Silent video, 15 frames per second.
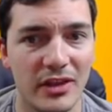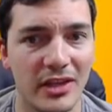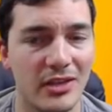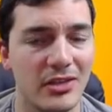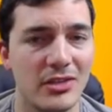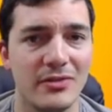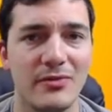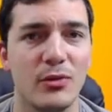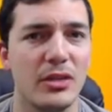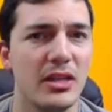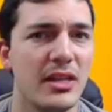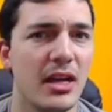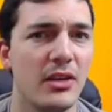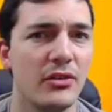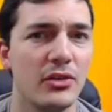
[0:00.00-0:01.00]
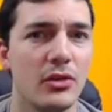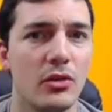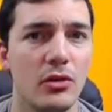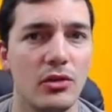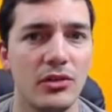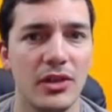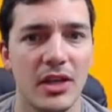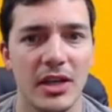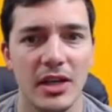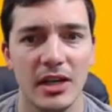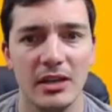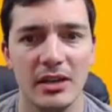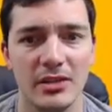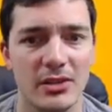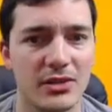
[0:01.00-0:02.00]
there, just 40,000 gold.
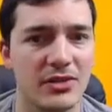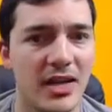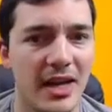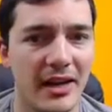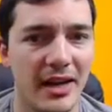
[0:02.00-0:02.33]
Elixir's not